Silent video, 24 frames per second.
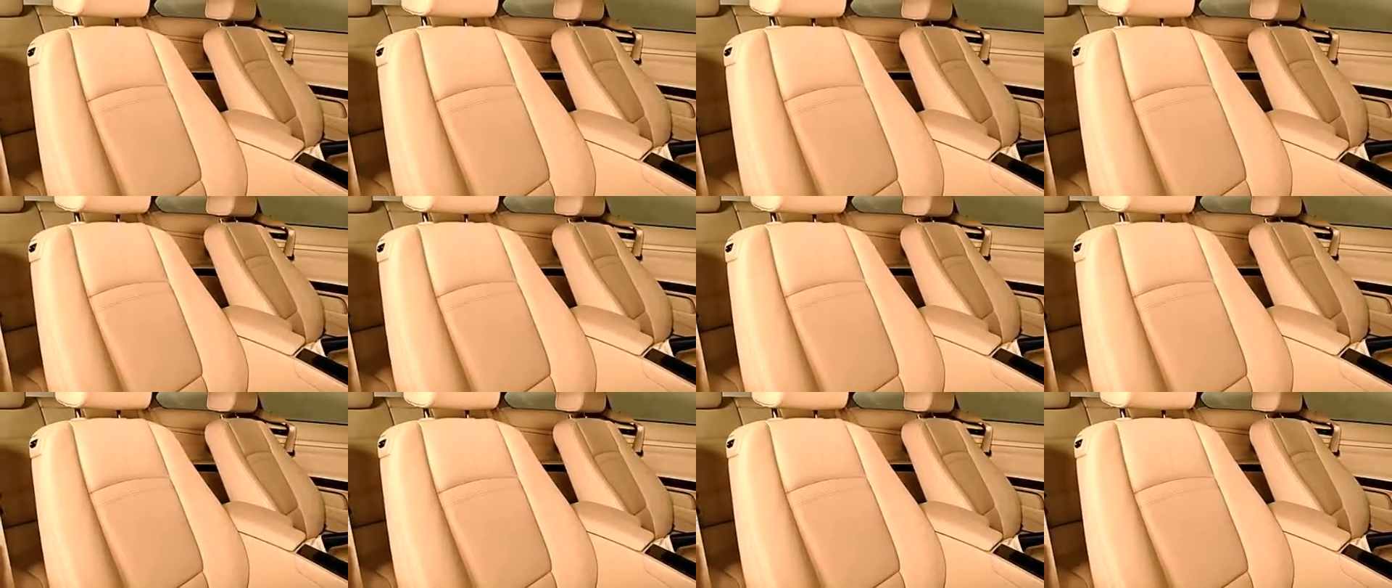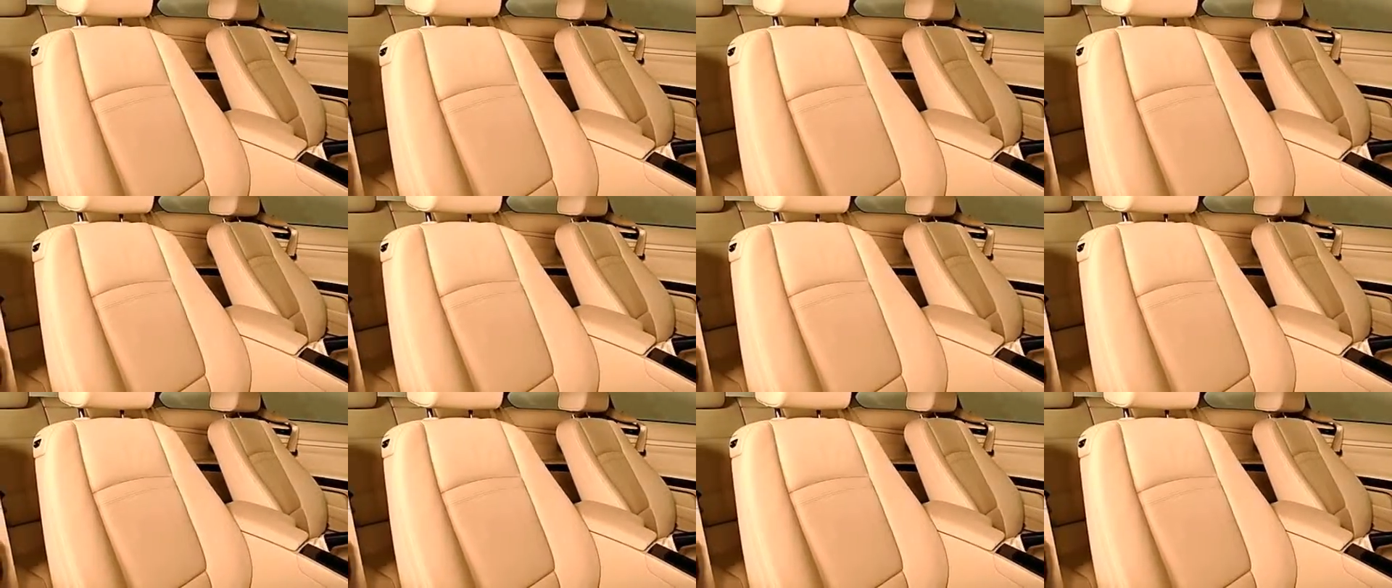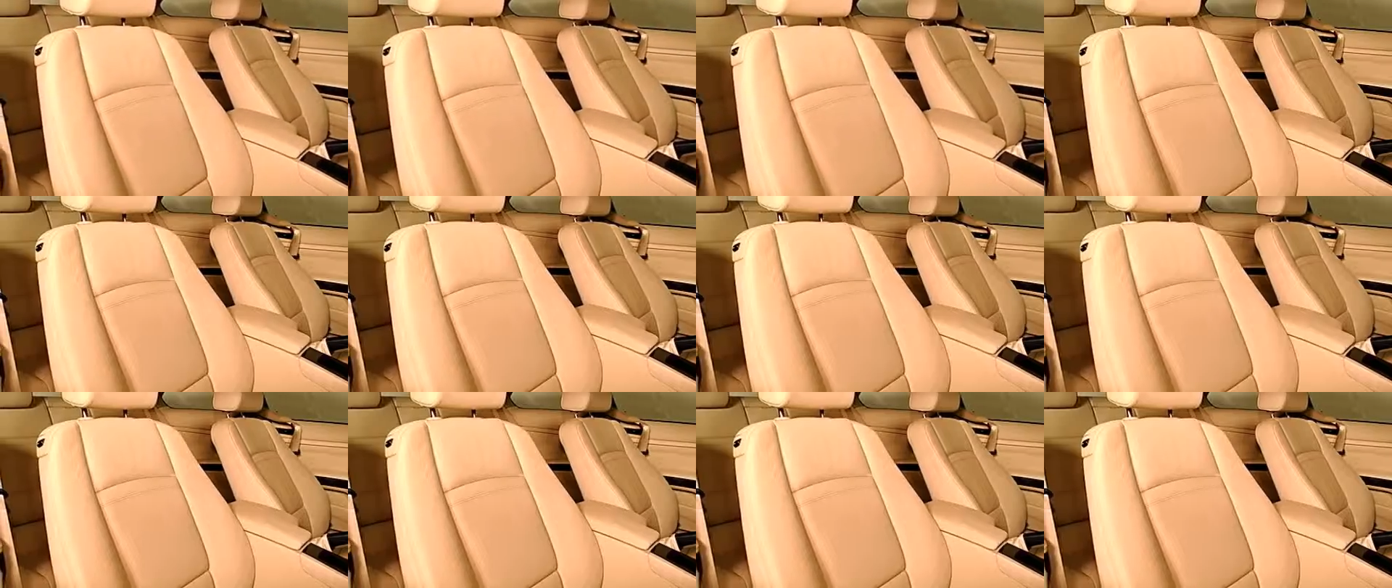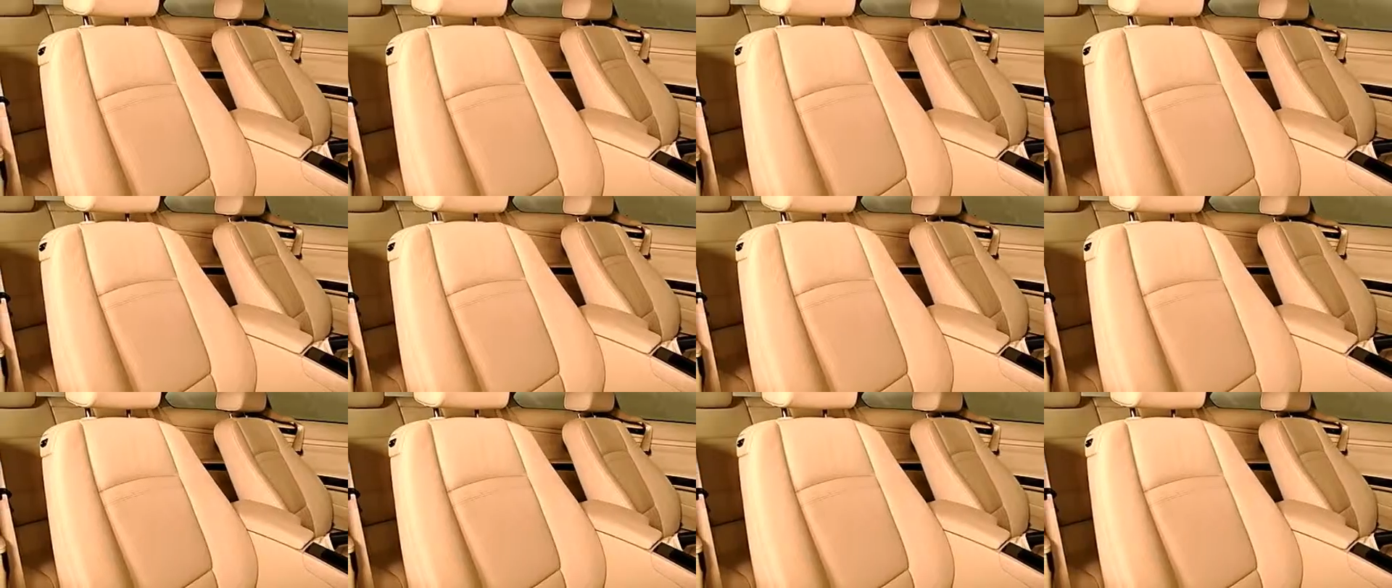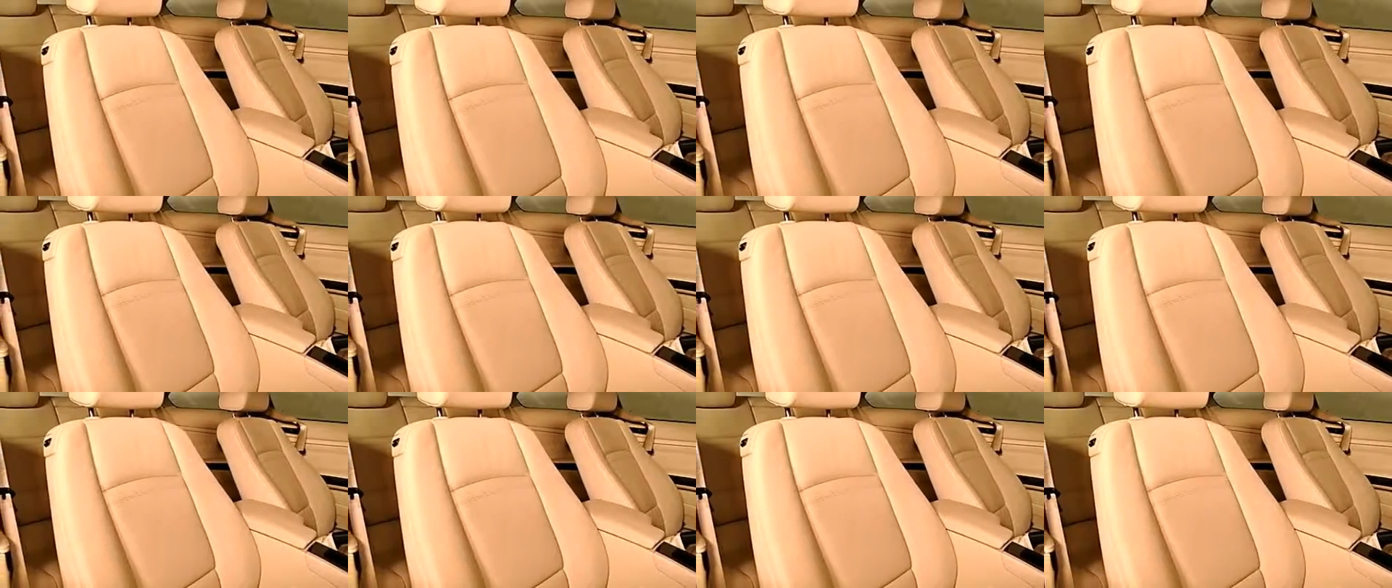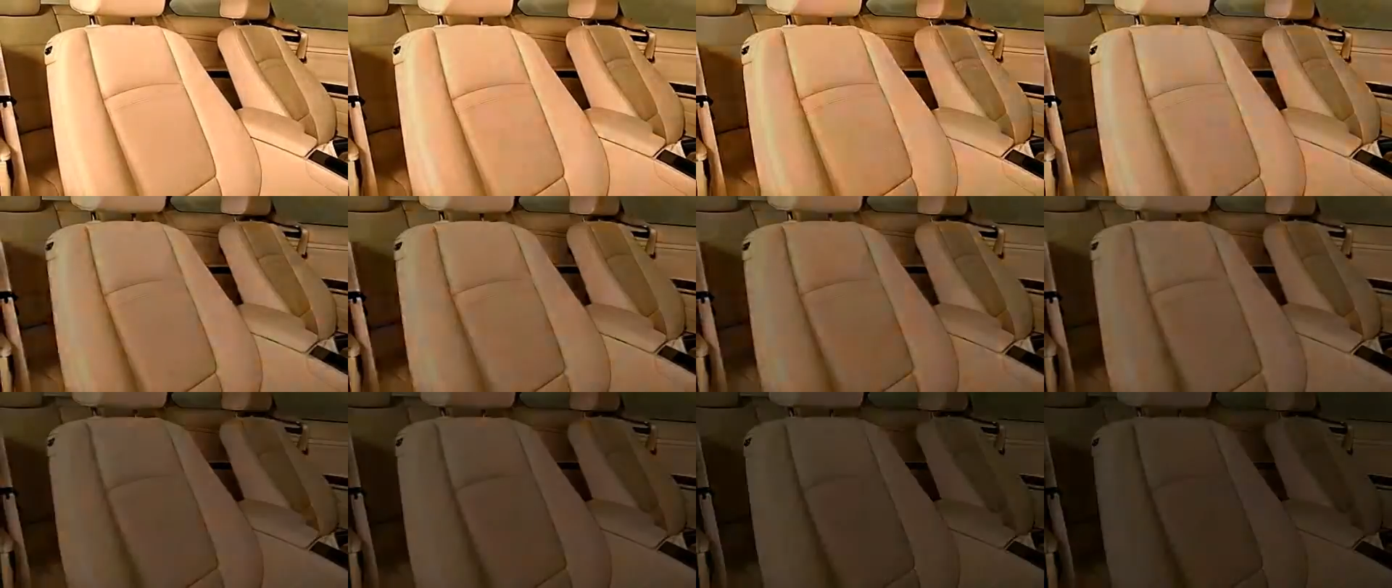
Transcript: Nobody's mouth can be seen.